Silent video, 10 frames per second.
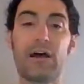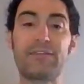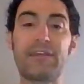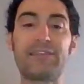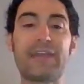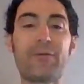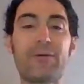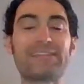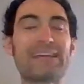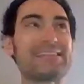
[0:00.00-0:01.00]
There
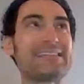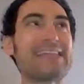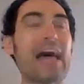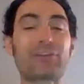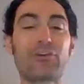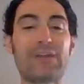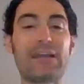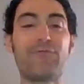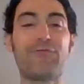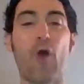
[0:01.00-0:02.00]
was a South
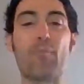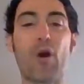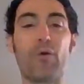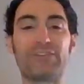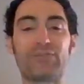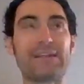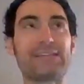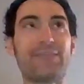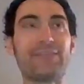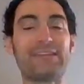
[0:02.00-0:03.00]
Korean FOMO in
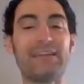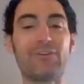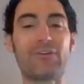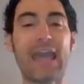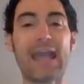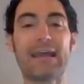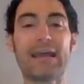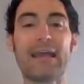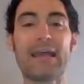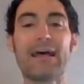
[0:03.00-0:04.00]
2017. Okay,
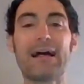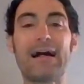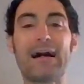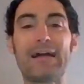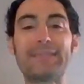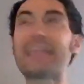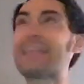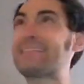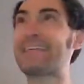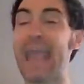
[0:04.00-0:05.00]
they
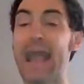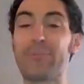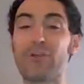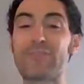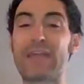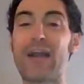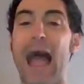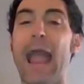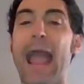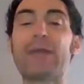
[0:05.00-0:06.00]
like to gamble over there.
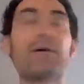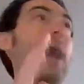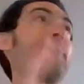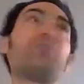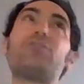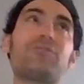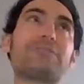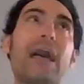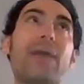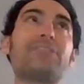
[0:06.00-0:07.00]
I had a beautiful
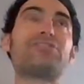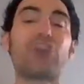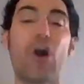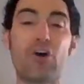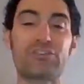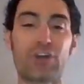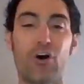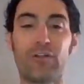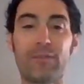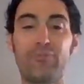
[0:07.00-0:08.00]
time in
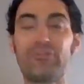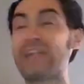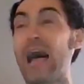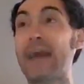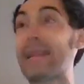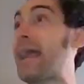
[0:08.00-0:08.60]
Seoul and Busan.